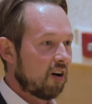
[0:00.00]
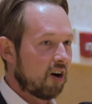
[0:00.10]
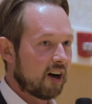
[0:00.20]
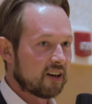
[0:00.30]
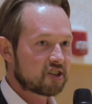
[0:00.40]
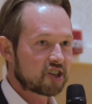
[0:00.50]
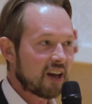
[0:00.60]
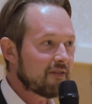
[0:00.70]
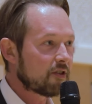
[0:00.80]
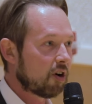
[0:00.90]
on
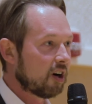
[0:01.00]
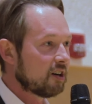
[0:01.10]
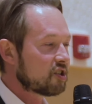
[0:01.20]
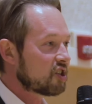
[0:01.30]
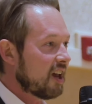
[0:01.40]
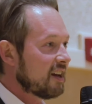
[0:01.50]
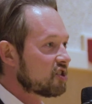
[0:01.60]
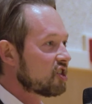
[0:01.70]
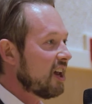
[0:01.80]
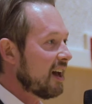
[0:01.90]
safeguards and
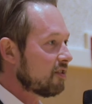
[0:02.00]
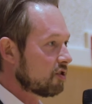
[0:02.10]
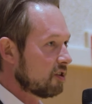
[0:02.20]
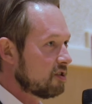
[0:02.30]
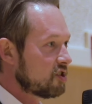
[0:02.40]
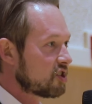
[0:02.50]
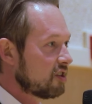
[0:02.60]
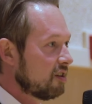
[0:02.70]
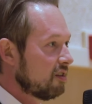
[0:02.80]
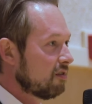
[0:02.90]
standards